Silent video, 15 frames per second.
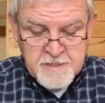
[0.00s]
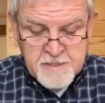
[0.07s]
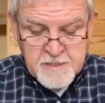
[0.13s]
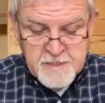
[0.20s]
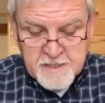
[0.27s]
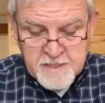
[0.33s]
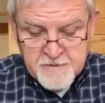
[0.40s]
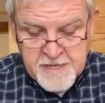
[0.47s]

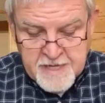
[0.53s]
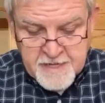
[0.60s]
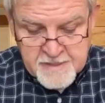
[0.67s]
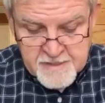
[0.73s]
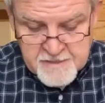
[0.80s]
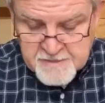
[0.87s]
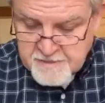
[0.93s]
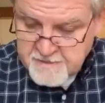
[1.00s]
And that
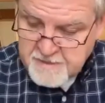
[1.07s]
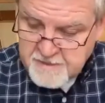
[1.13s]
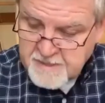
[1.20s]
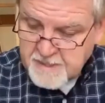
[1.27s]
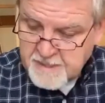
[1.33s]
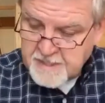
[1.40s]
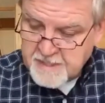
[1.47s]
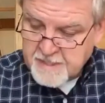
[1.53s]

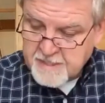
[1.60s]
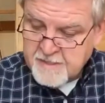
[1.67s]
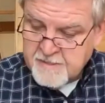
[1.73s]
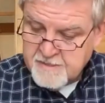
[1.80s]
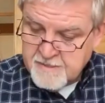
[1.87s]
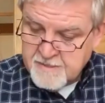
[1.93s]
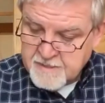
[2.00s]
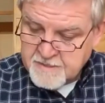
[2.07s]
key
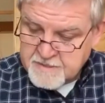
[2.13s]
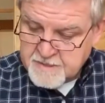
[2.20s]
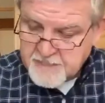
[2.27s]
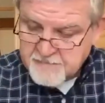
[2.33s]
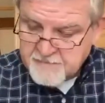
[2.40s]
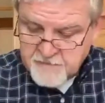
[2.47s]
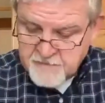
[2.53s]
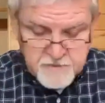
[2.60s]
is
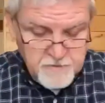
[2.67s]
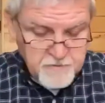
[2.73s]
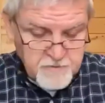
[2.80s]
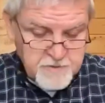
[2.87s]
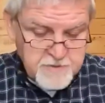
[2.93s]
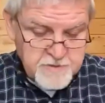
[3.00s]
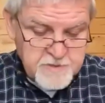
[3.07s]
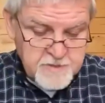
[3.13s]
given to
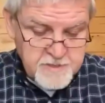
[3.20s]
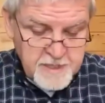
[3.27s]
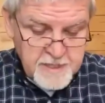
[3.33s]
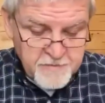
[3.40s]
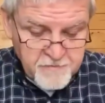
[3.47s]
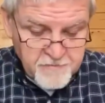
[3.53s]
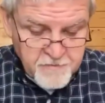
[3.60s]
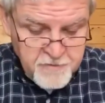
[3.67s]
us
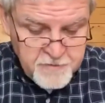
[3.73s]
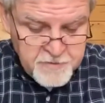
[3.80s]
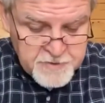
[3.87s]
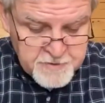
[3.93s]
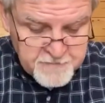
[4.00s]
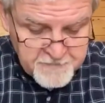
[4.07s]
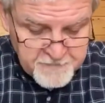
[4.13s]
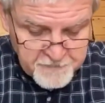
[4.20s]
in
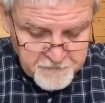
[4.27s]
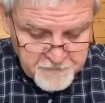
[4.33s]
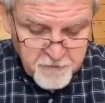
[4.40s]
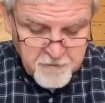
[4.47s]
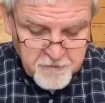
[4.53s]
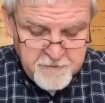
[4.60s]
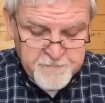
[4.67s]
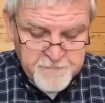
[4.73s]
verse
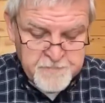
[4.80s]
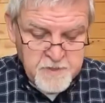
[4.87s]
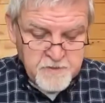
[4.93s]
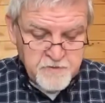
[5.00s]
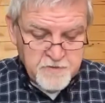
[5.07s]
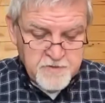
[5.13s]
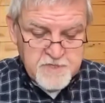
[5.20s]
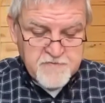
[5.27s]
4.
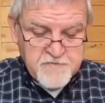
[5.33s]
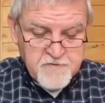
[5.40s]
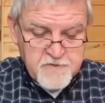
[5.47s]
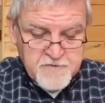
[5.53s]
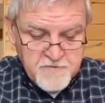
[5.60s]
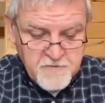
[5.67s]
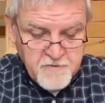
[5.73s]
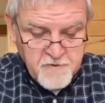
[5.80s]
Notice
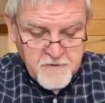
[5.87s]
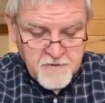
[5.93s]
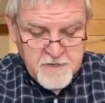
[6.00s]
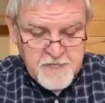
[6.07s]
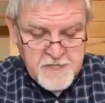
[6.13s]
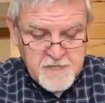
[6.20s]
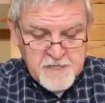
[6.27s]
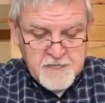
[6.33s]
verse 4,
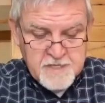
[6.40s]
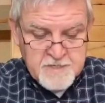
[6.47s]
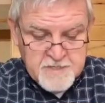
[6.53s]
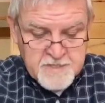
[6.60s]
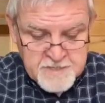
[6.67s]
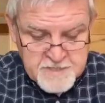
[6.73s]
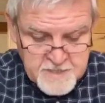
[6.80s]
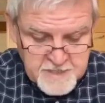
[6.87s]
it
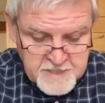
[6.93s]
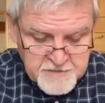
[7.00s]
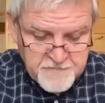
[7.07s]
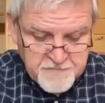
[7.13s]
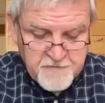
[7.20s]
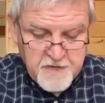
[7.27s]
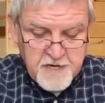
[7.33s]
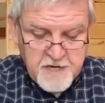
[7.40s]
says, His
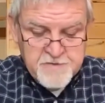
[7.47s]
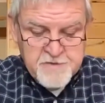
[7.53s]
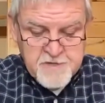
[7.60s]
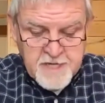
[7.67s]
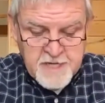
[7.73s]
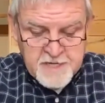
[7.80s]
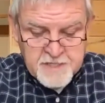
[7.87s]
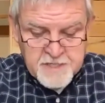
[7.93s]
father
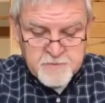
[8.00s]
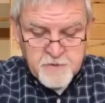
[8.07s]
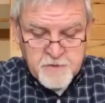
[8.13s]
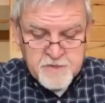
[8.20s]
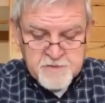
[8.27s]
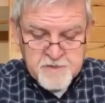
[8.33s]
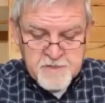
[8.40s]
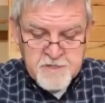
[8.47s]
and his
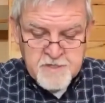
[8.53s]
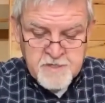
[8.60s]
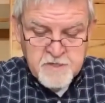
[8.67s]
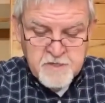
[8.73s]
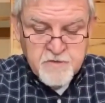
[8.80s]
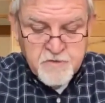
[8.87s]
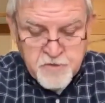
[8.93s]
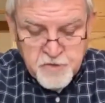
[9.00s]
mother
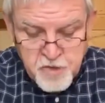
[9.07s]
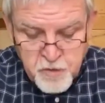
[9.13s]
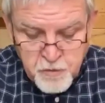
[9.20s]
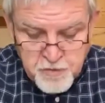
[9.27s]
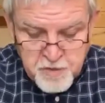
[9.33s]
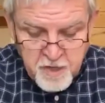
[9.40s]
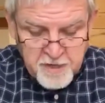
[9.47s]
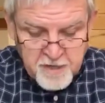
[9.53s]
knew
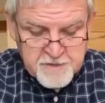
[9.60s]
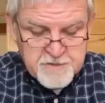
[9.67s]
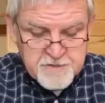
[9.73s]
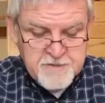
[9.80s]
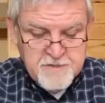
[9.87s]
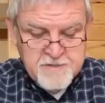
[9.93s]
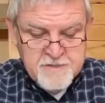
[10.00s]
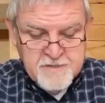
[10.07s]
not
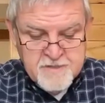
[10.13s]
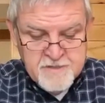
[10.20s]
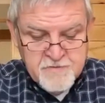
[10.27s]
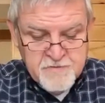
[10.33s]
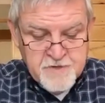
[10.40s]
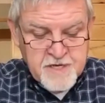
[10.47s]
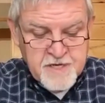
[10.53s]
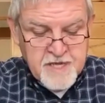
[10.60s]

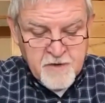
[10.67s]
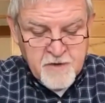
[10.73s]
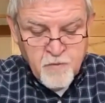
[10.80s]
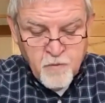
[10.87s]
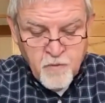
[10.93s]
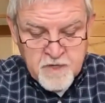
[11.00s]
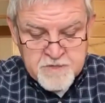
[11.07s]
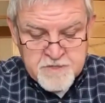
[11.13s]
that it
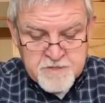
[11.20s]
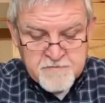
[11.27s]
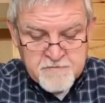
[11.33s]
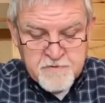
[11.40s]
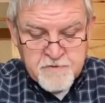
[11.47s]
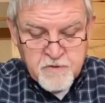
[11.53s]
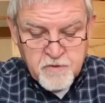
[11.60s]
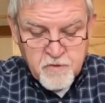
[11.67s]
was
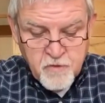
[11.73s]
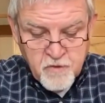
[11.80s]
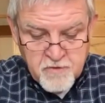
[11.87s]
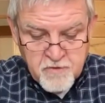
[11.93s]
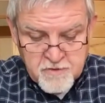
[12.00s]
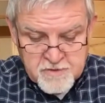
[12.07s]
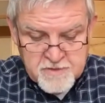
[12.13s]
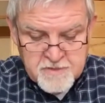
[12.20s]
of the Lord